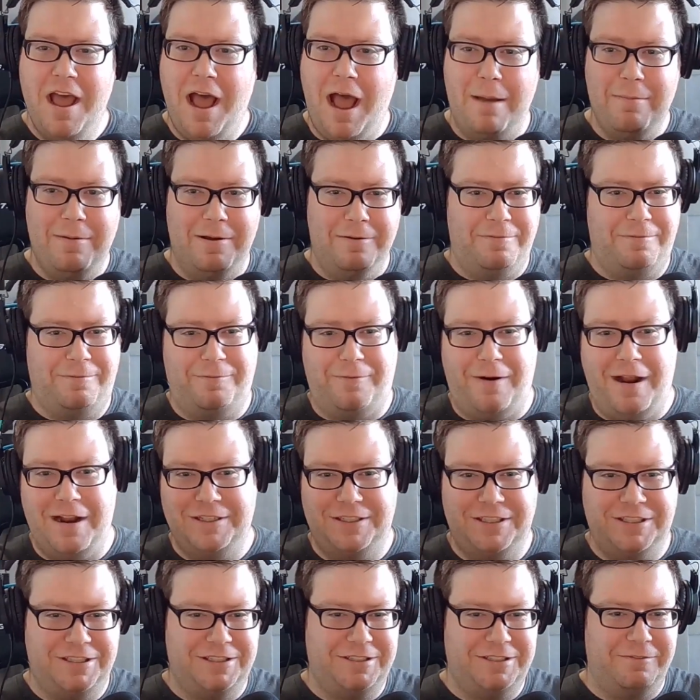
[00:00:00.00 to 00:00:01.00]
I'm a
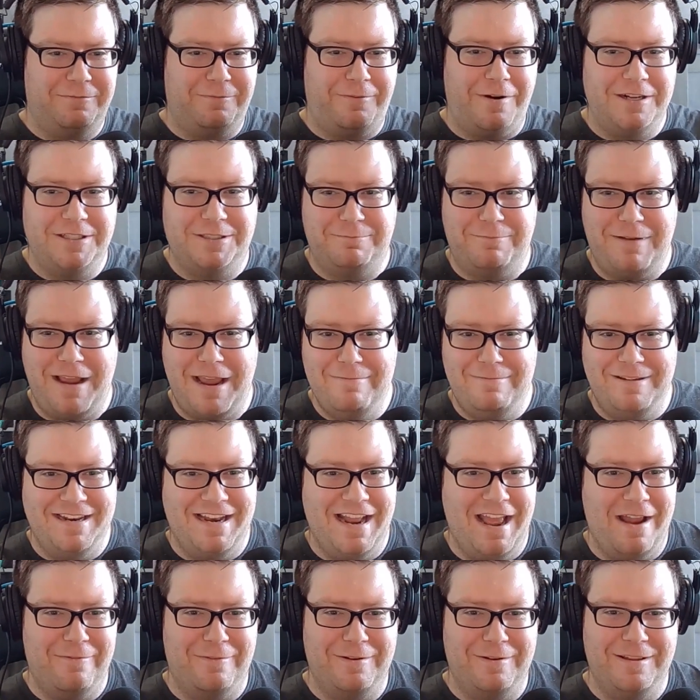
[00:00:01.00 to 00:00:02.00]
fresh baby
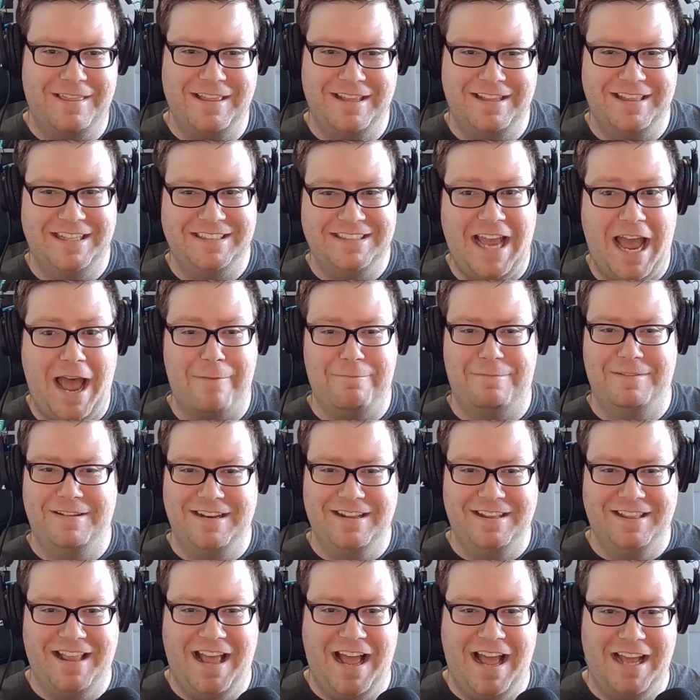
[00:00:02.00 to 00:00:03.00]
to everything that's happened
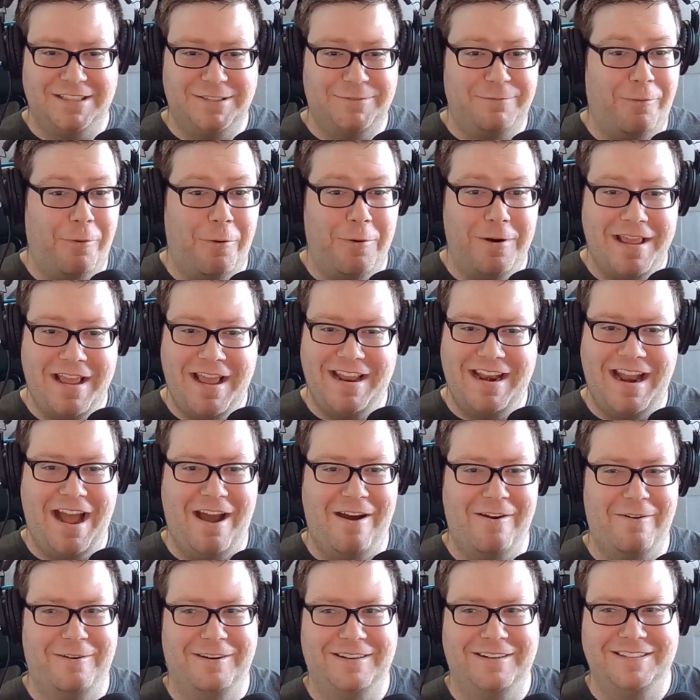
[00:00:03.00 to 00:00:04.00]
in the last 48
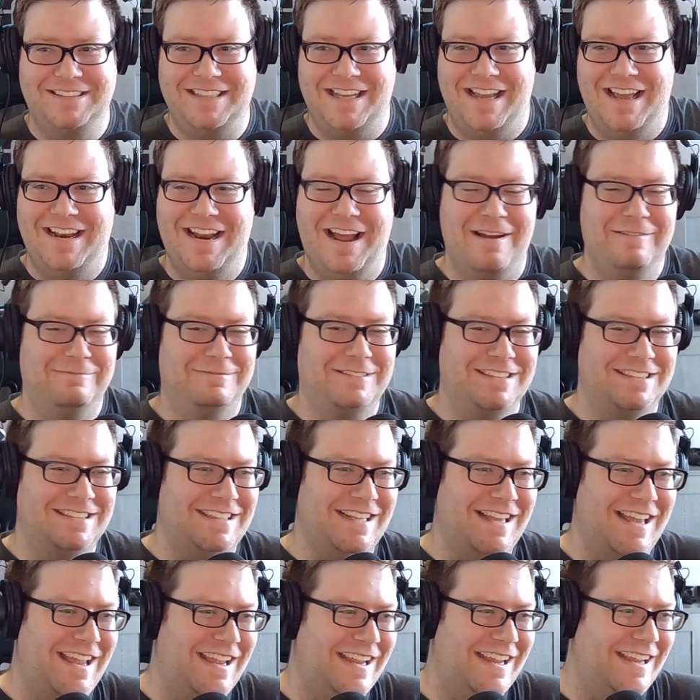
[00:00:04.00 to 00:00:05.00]
hours, and I'm just
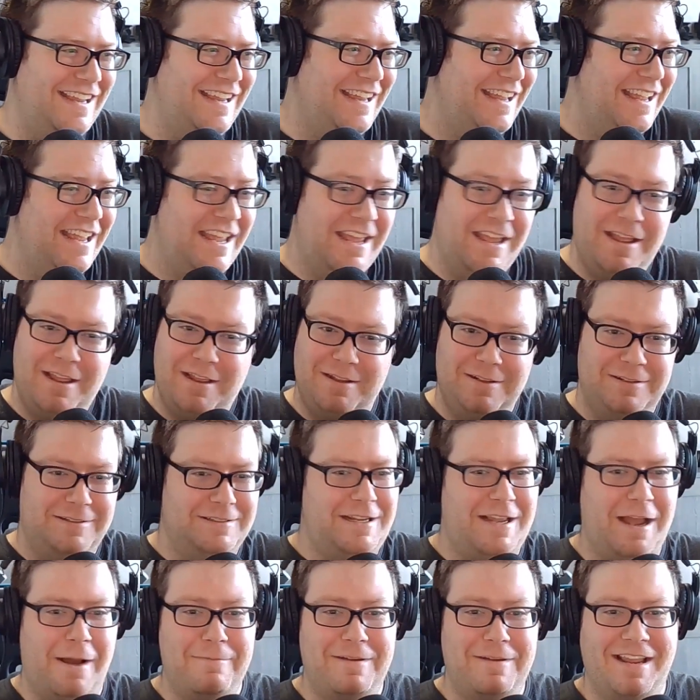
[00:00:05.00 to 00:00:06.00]
like
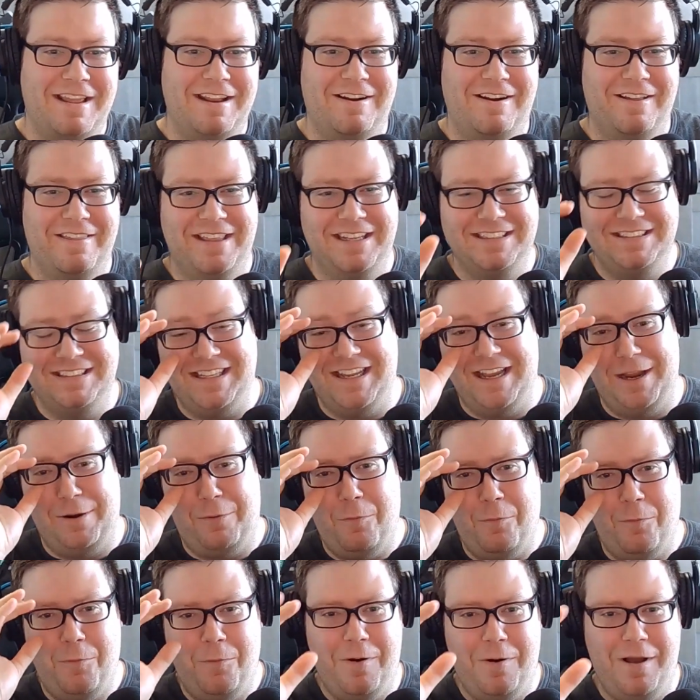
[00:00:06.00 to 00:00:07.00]
coming in on this like
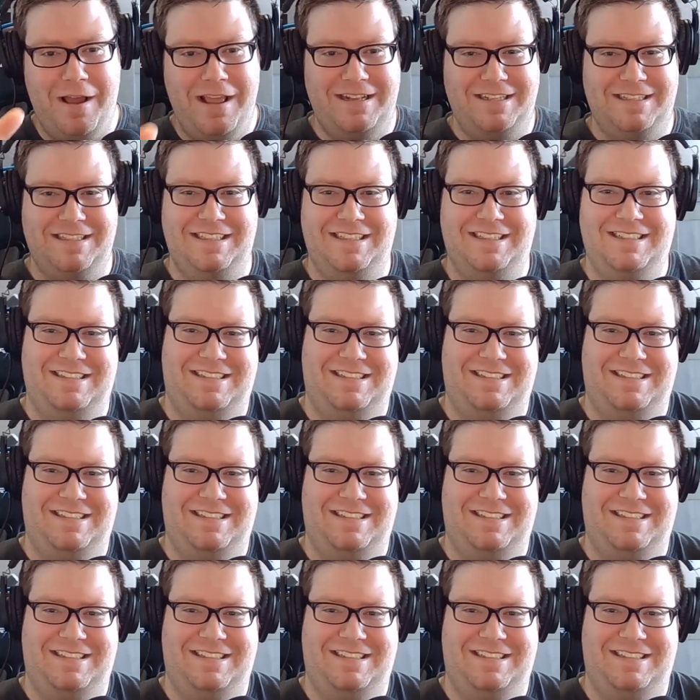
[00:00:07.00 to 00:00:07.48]
what?